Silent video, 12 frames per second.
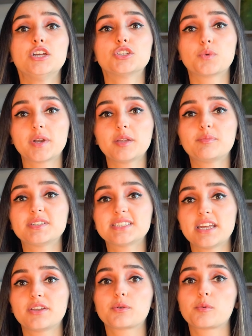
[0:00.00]

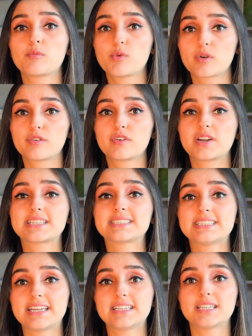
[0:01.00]
20% or more for
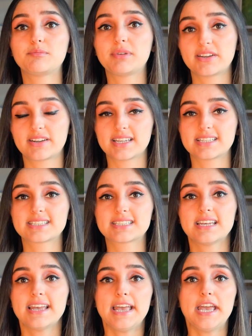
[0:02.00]
extended periods.
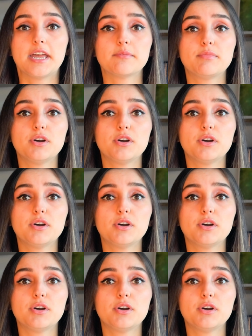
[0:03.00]
In